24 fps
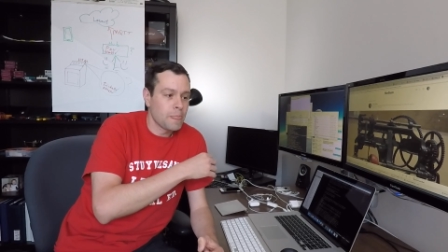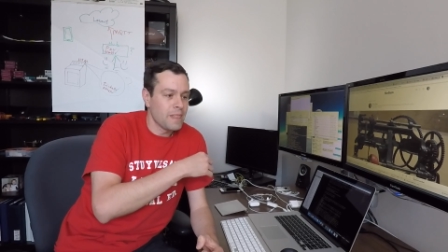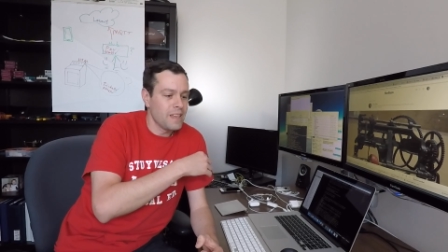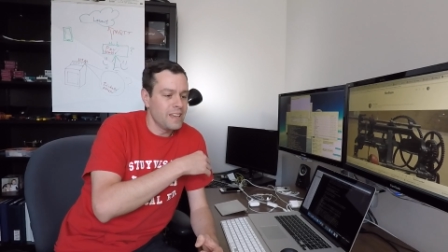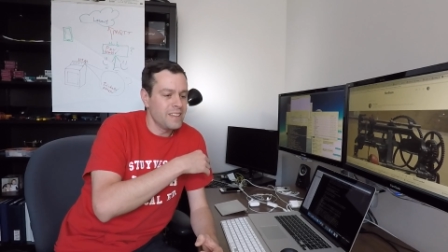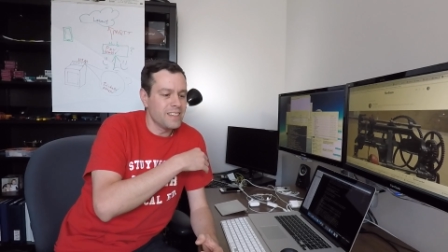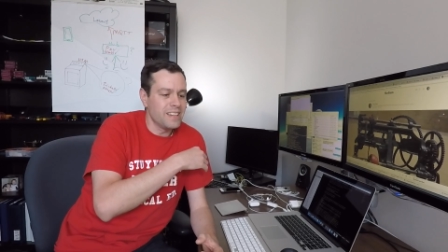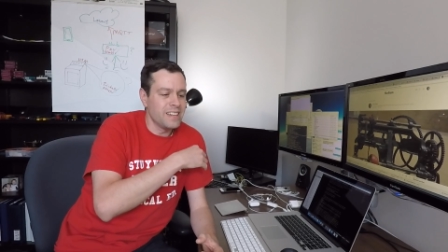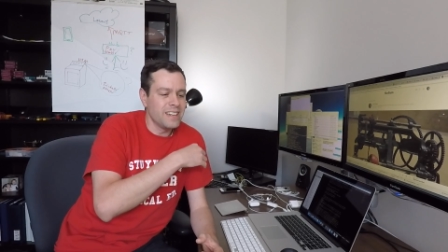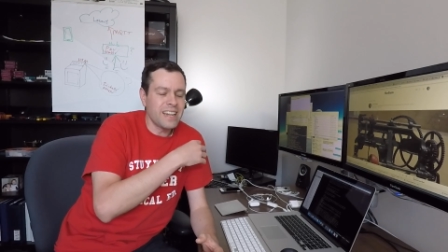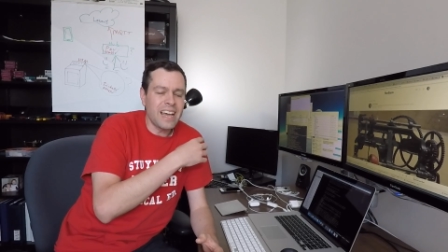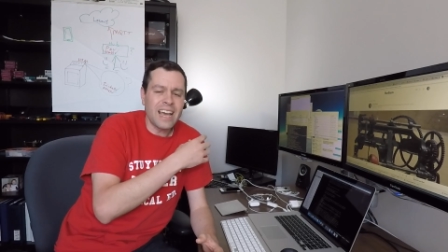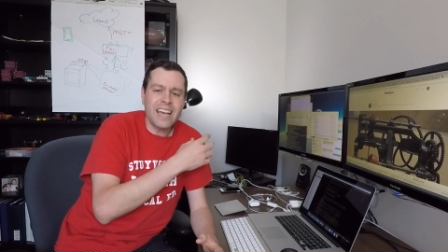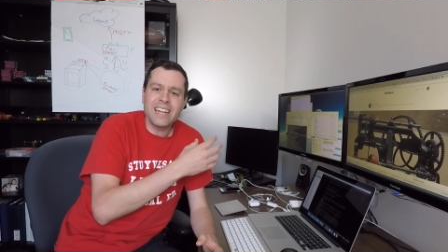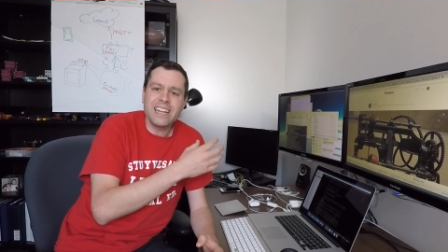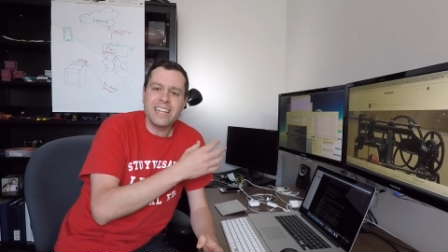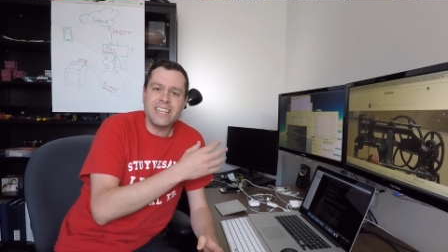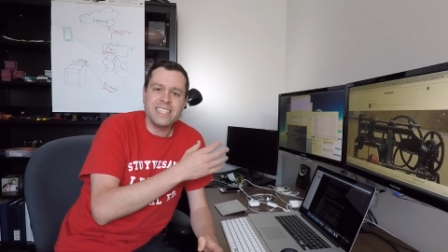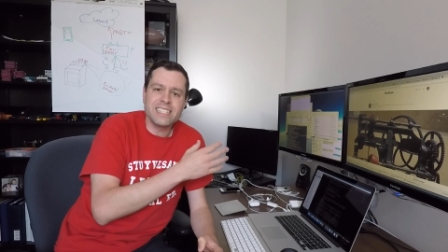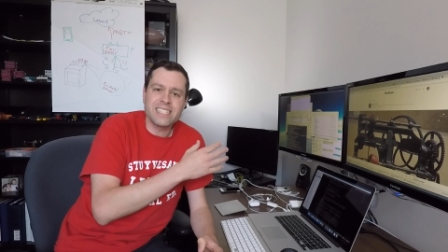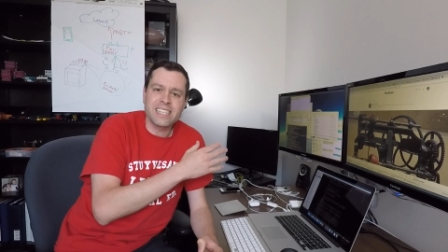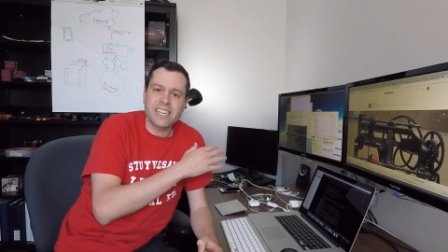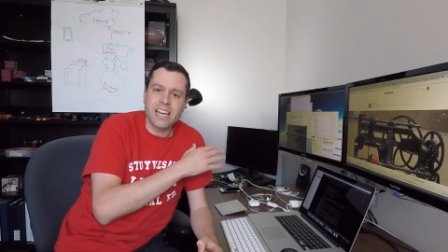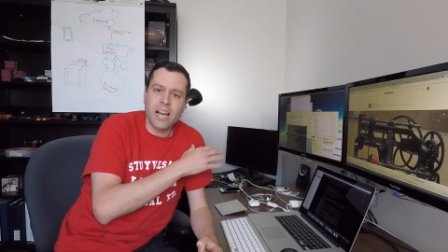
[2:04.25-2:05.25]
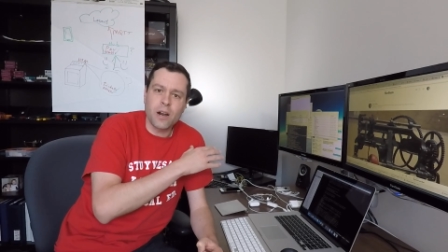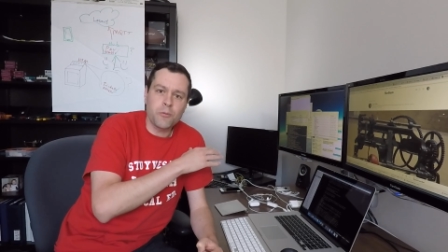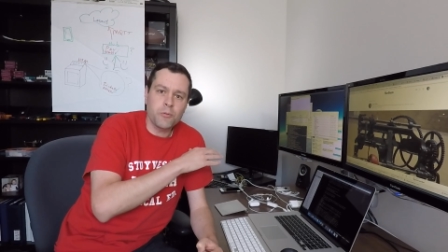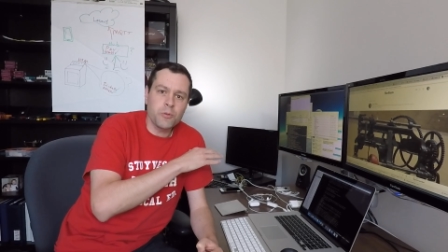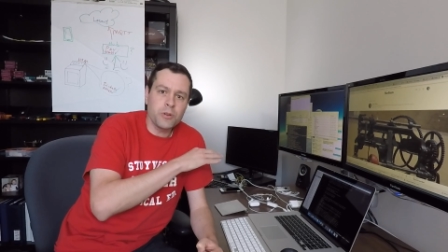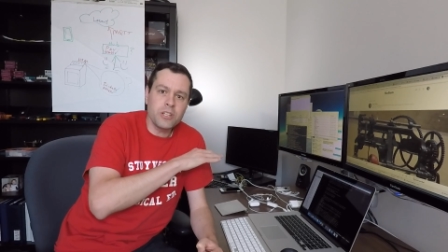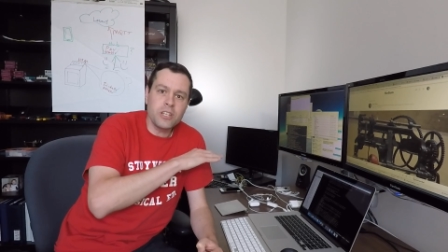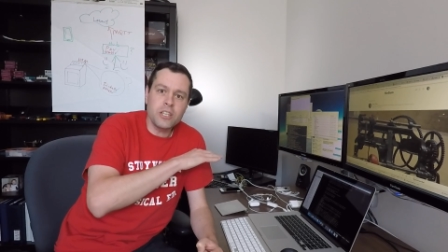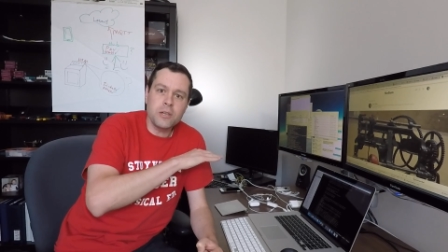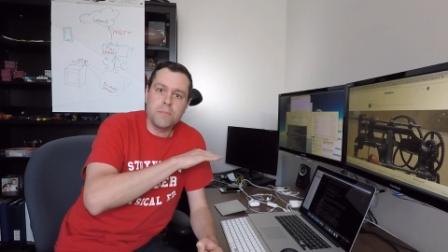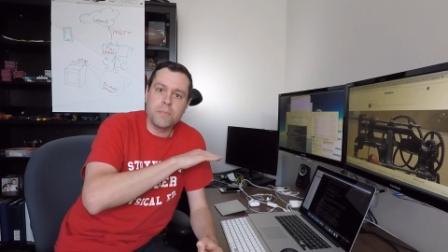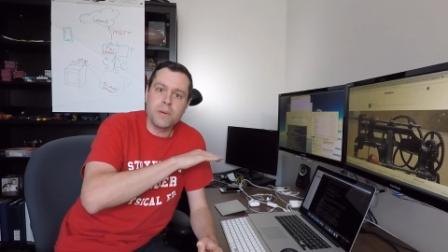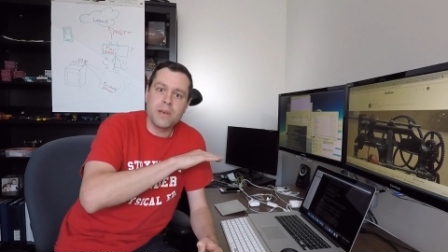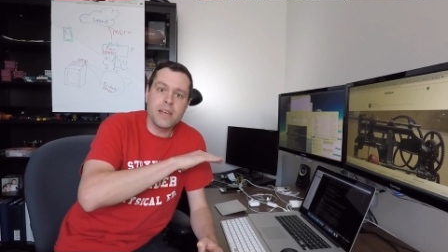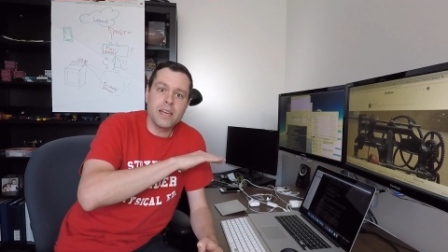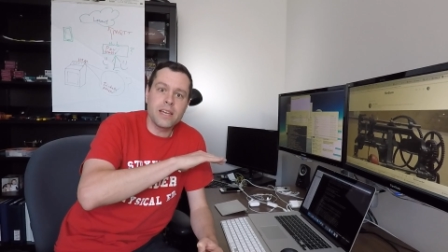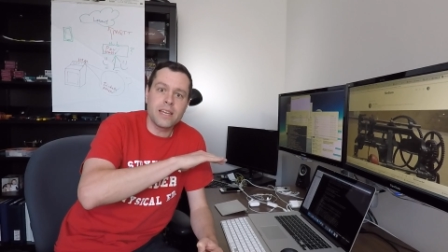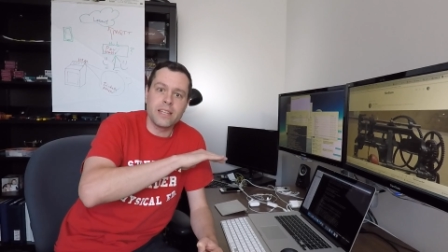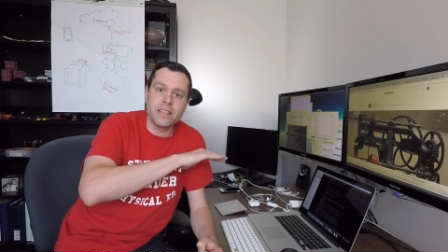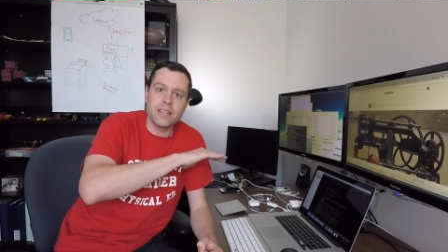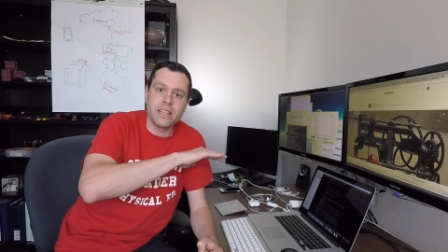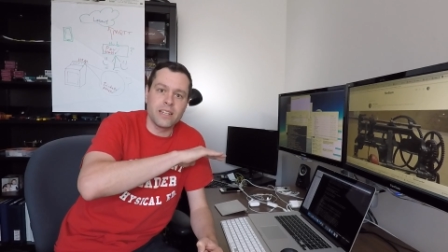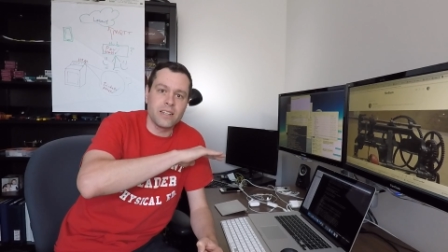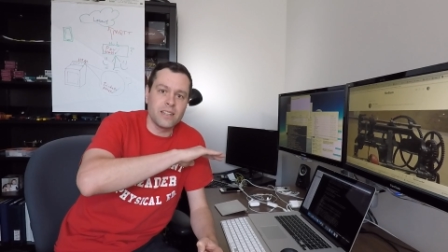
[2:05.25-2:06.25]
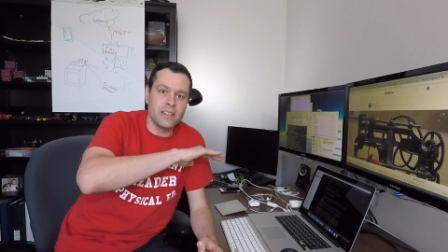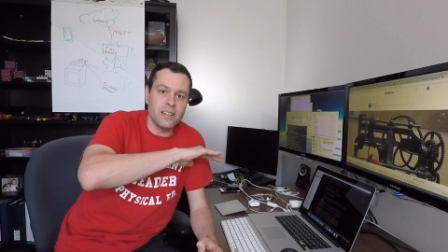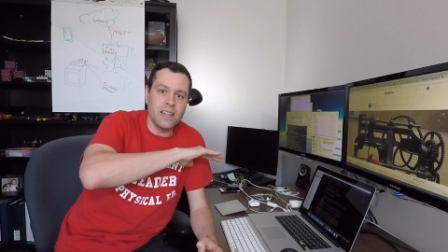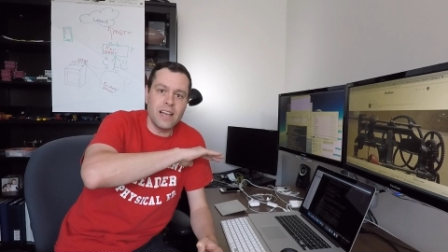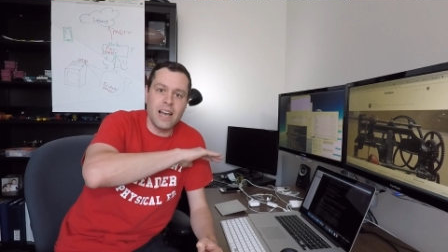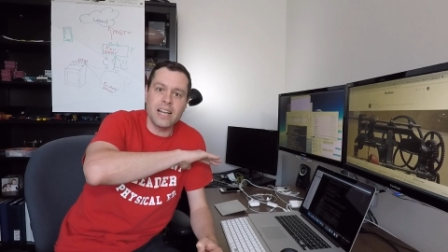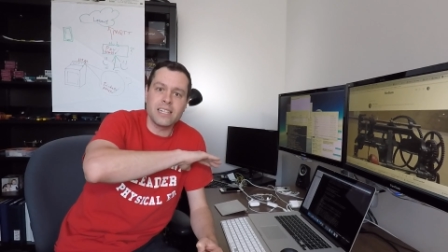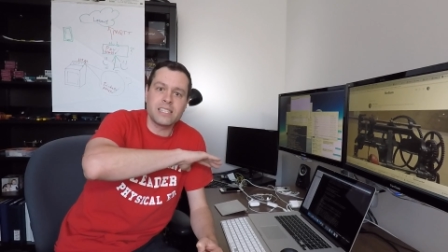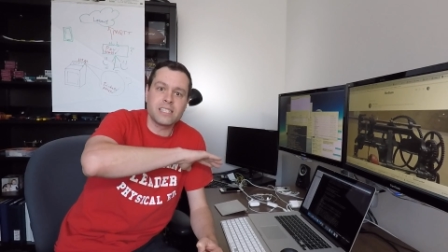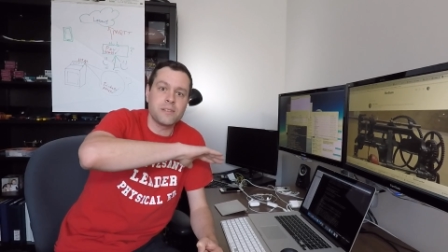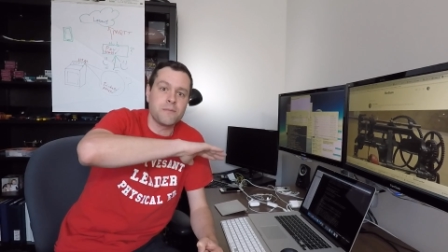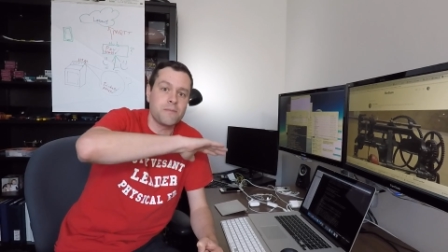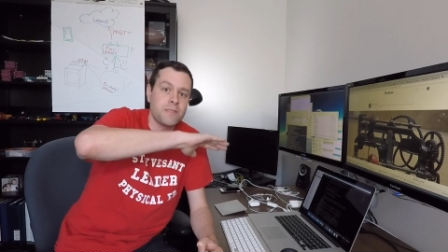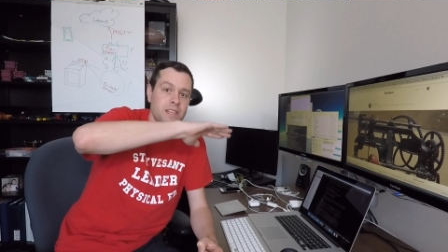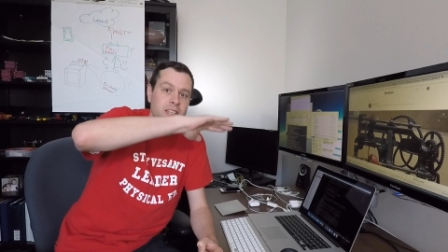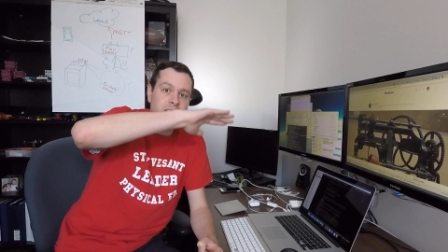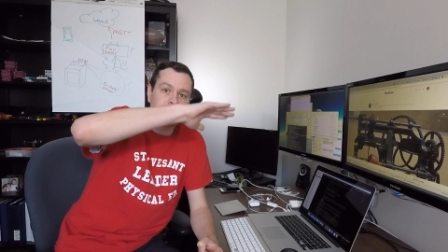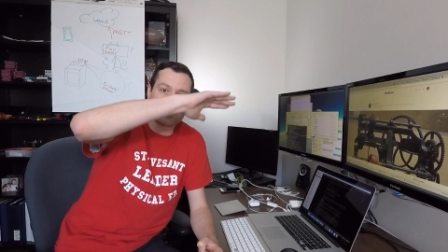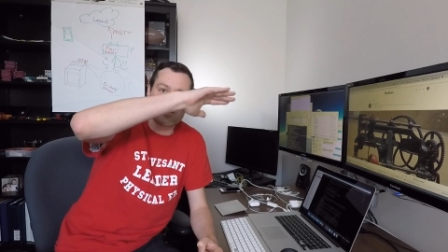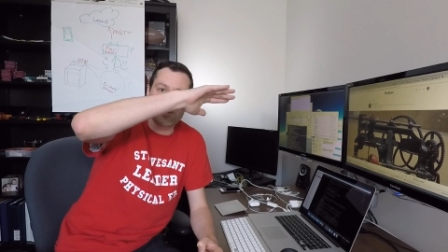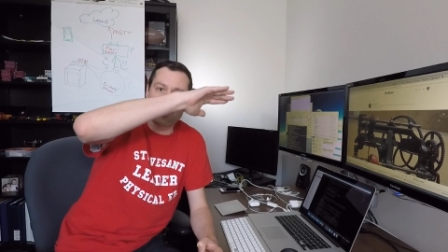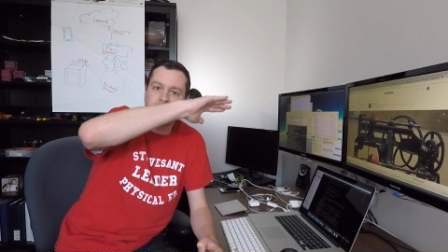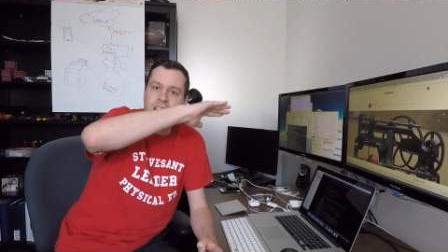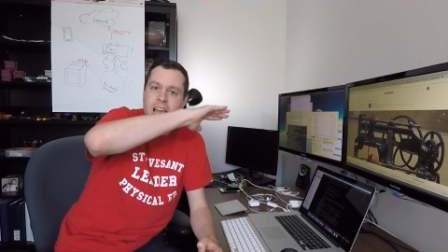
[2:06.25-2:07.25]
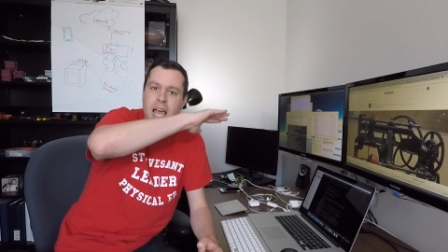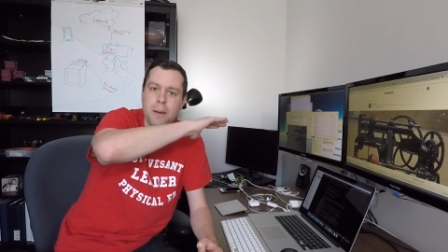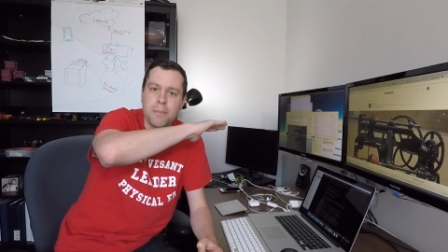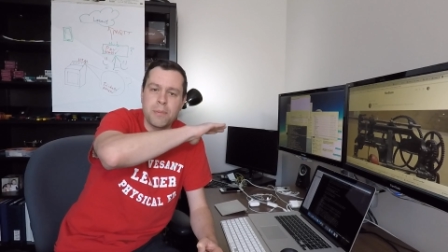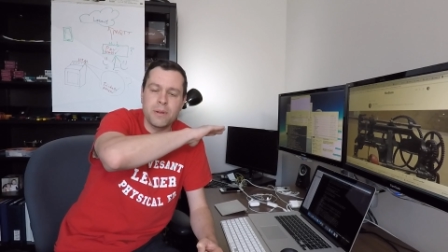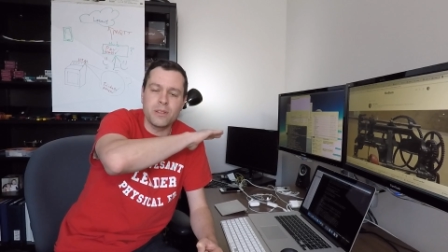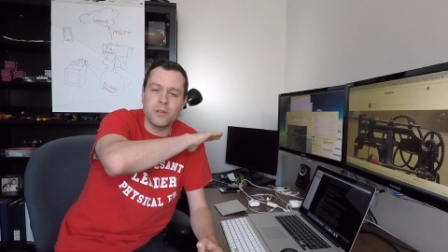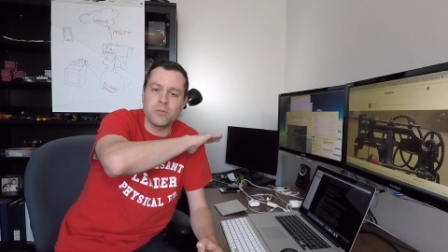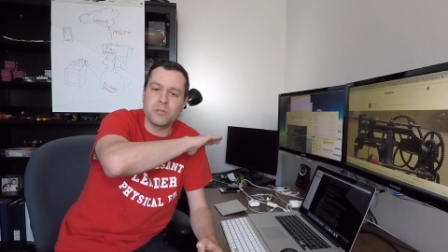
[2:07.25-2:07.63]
in the 90s, it got really big, and then lots of things started happening.